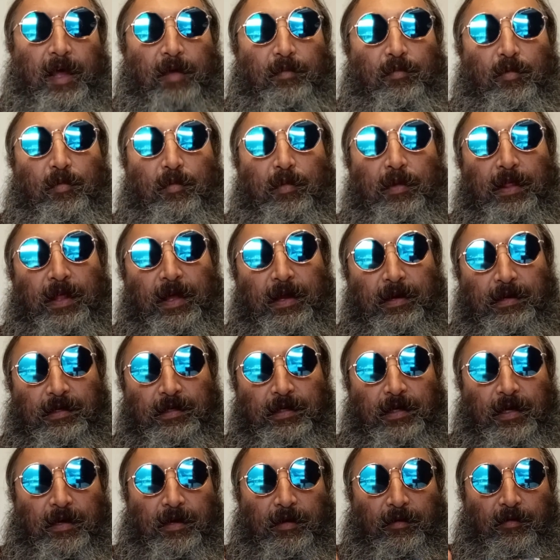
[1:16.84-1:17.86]
label, but
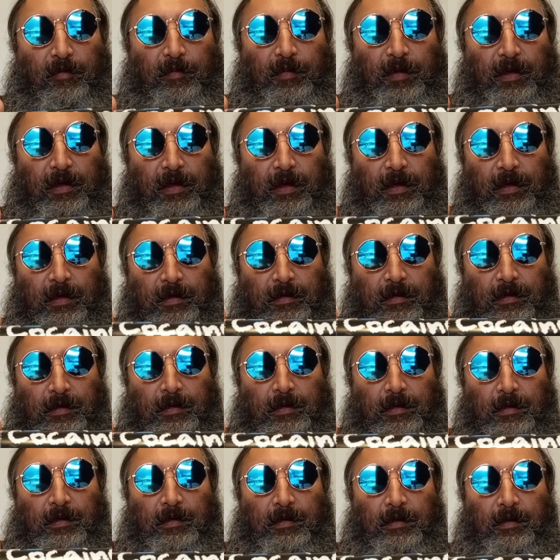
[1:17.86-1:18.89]
that uh, will be
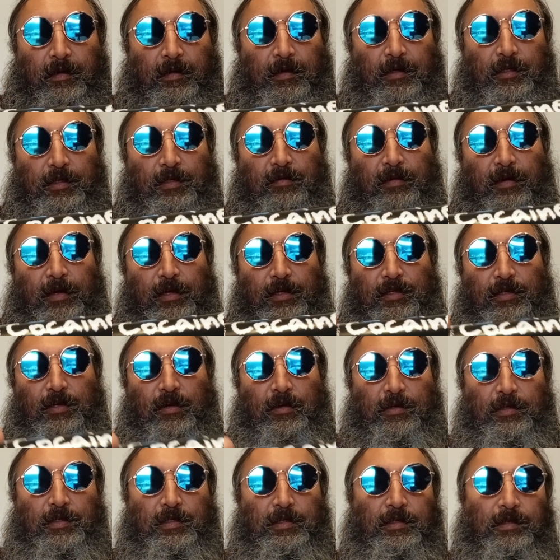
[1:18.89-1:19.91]
on the
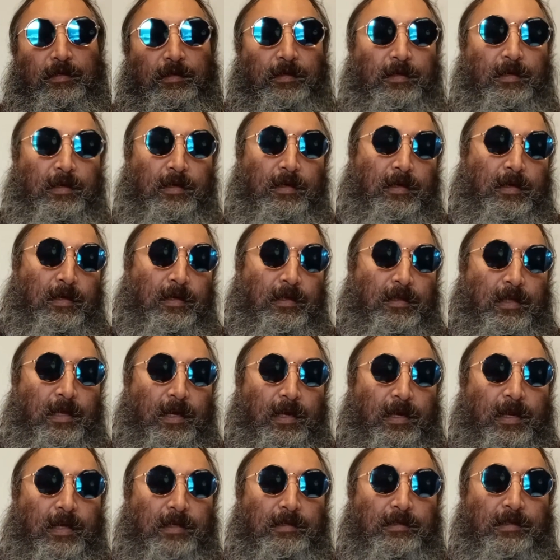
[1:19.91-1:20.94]
screenshots,
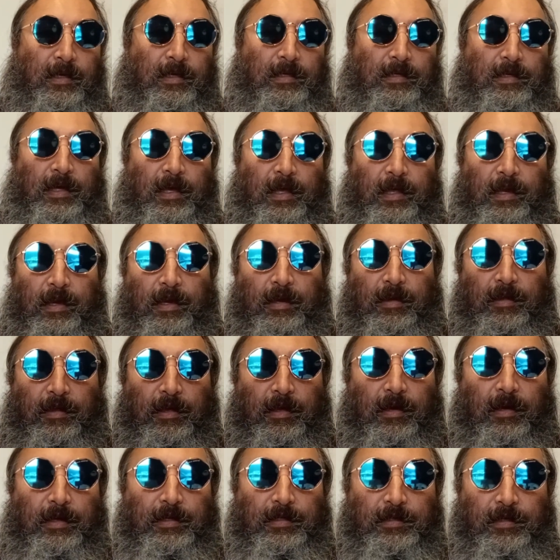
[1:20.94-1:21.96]
that it doesn't contain
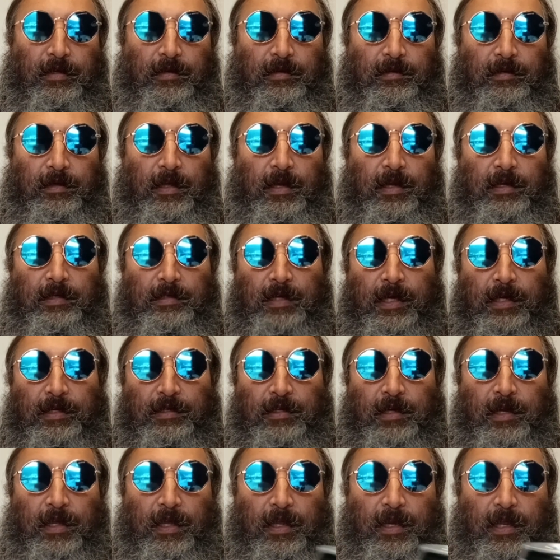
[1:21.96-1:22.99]
anything illicit. It is
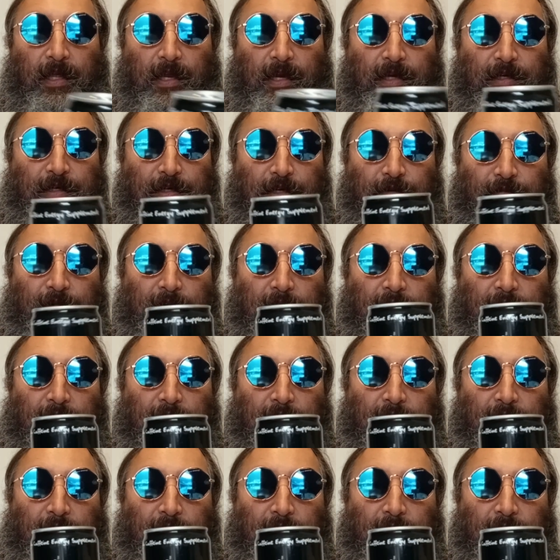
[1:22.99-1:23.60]
actually an energy